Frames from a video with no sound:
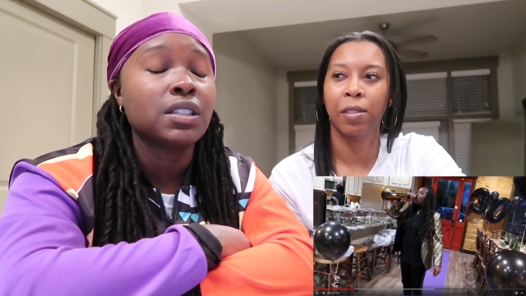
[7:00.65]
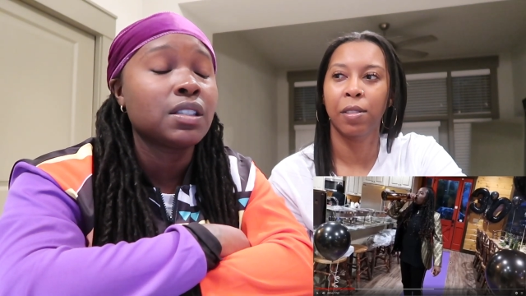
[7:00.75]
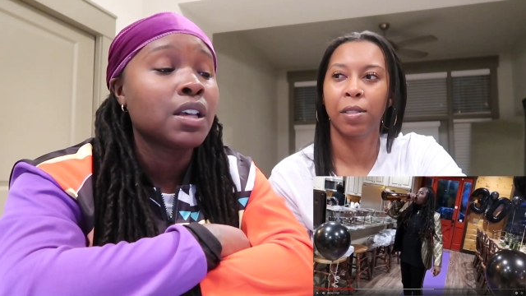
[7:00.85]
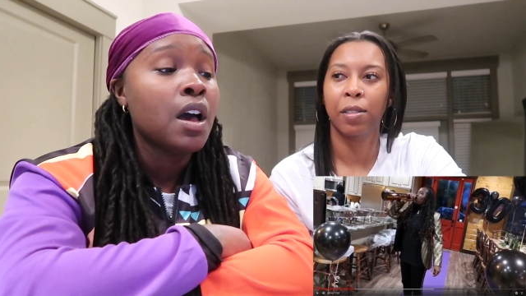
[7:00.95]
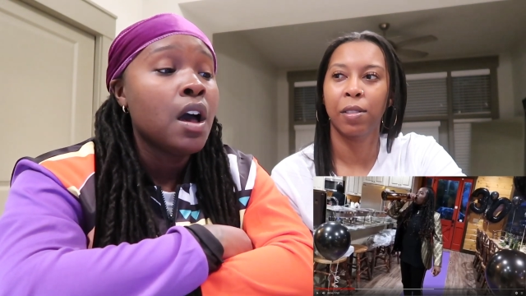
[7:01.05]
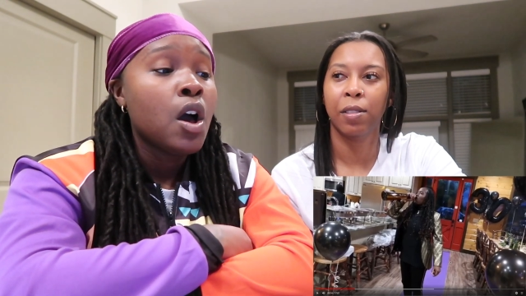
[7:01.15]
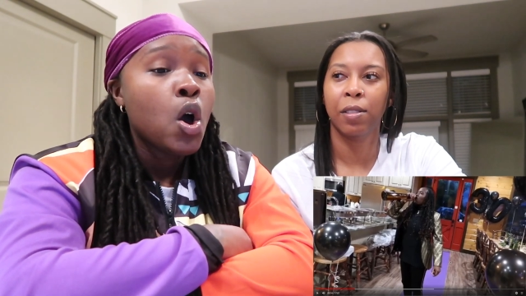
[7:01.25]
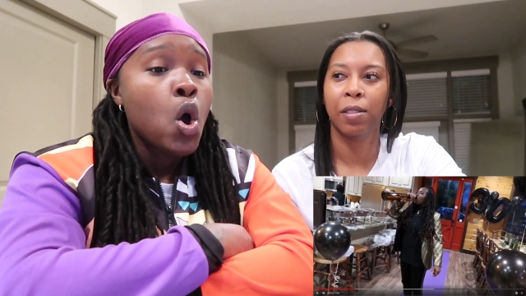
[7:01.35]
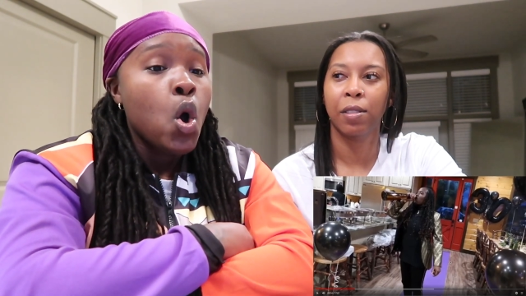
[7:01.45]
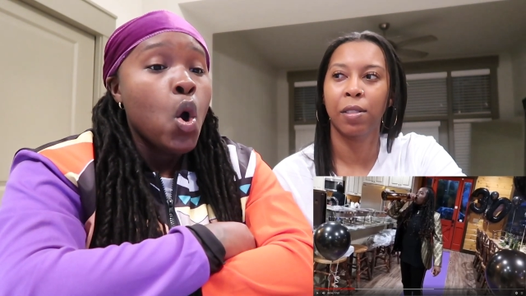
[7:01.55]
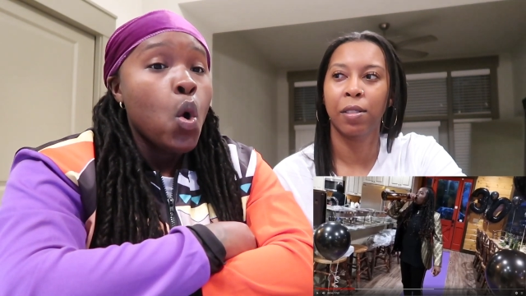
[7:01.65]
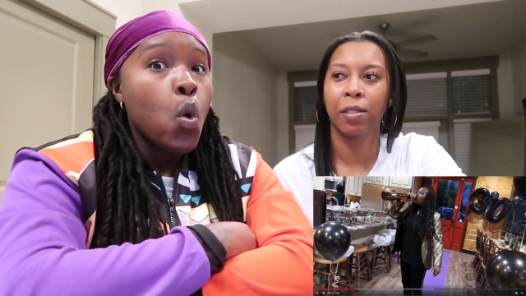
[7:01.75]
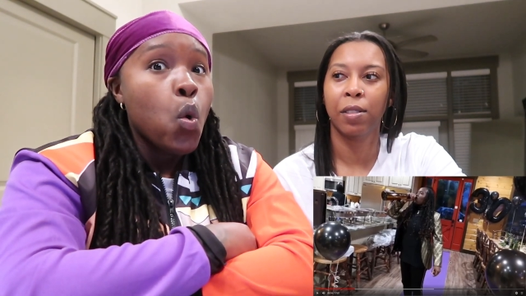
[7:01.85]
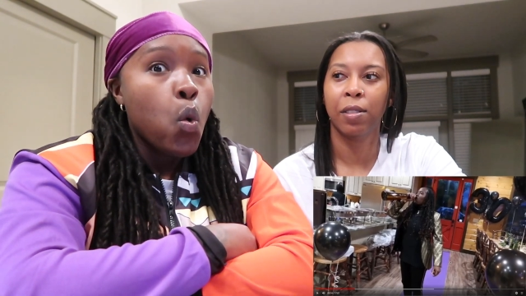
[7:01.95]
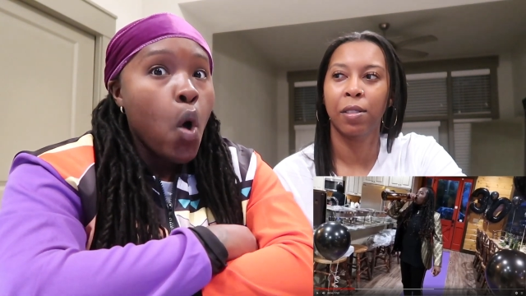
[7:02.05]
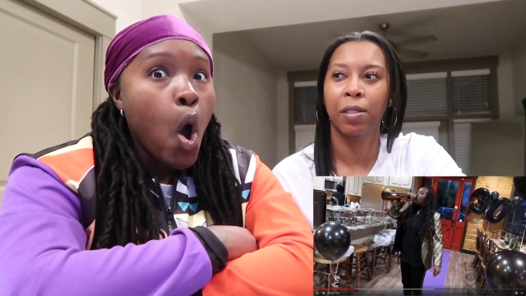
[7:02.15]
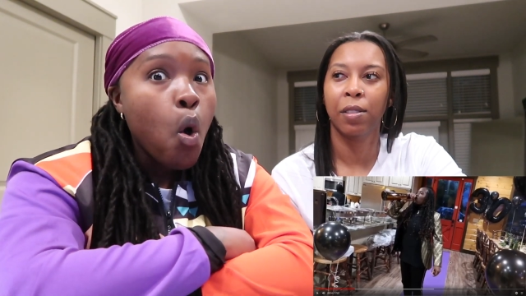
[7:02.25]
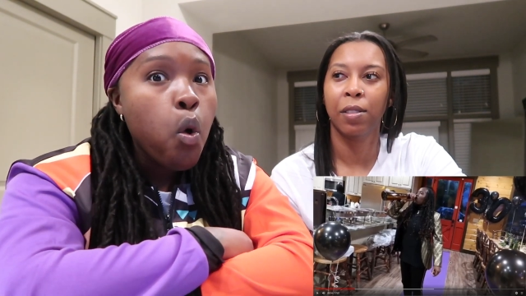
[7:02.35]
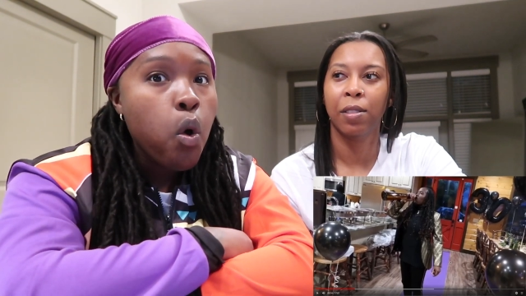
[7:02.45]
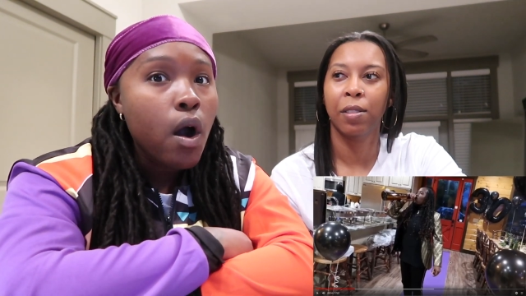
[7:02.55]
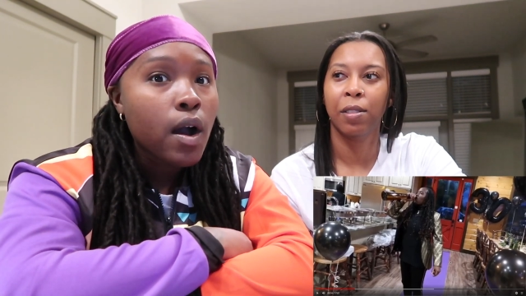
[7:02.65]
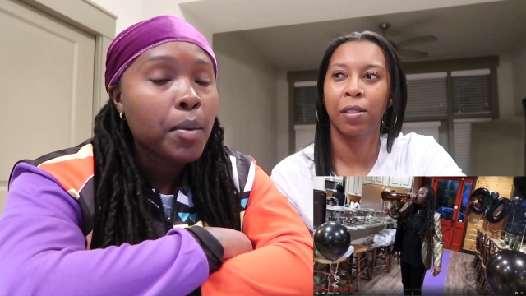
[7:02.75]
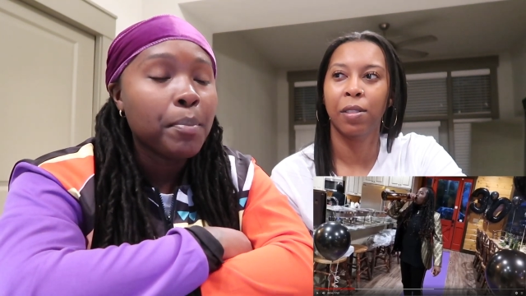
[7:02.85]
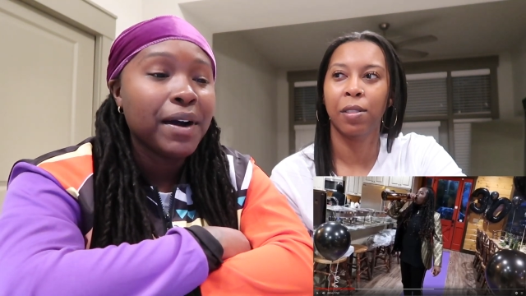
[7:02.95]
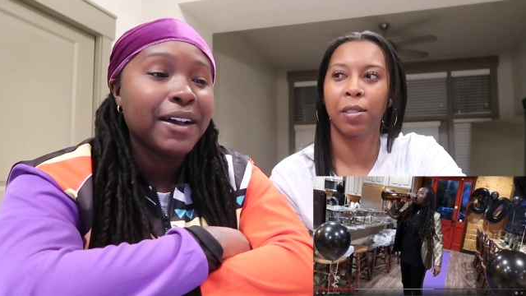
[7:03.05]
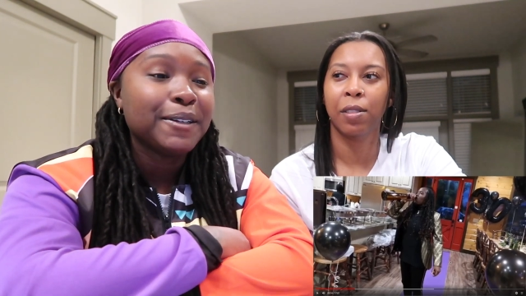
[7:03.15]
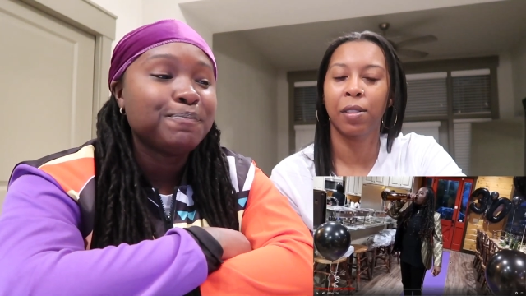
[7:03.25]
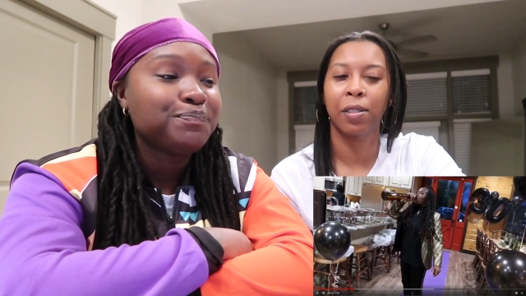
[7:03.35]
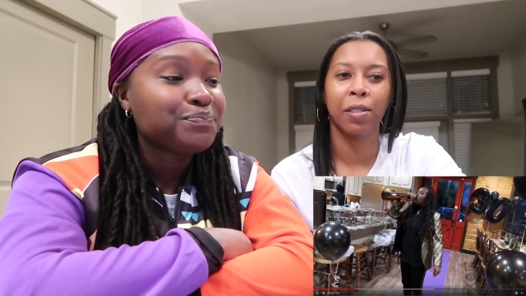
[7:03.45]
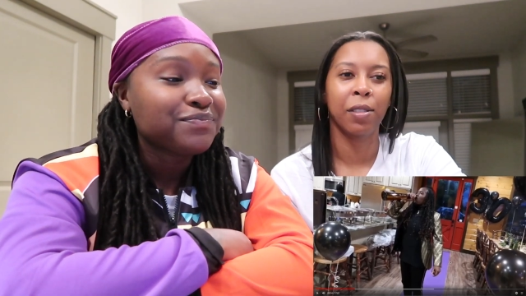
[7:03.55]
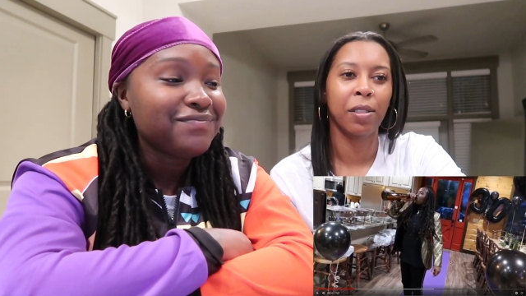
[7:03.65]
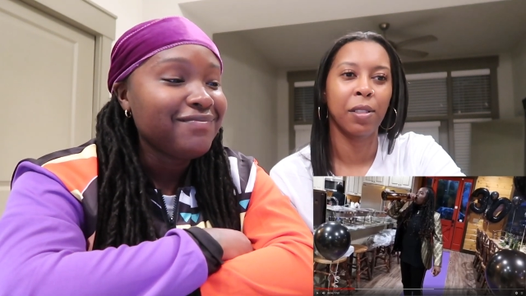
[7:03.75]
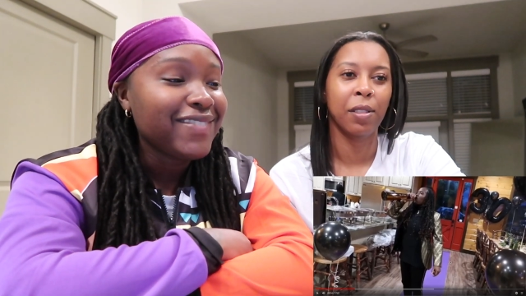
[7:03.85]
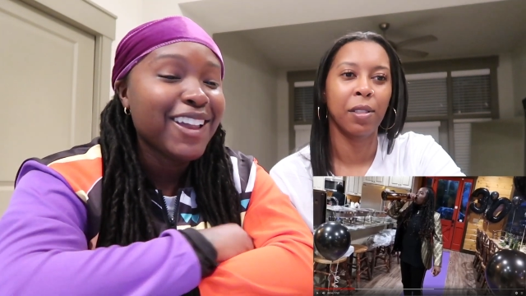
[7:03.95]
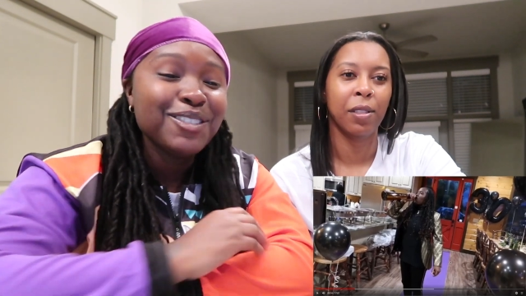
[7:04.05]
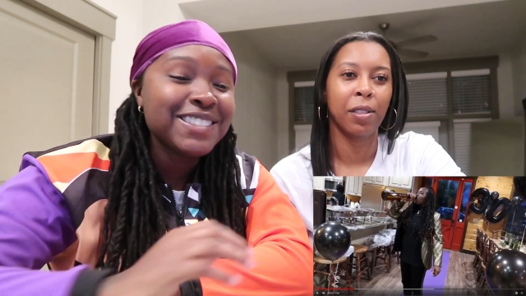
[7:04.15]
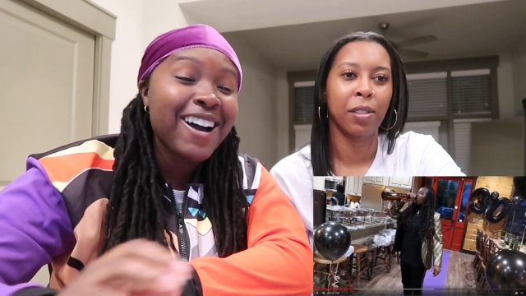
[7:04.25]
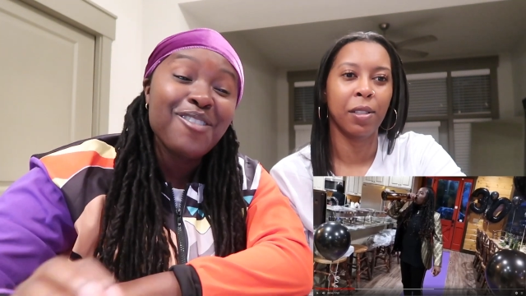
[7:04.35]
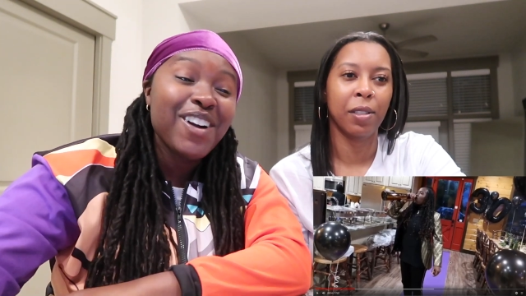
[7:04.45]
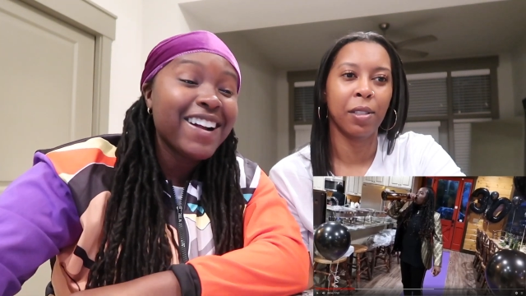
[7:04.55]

Speaker 1: just, whoo, but it was all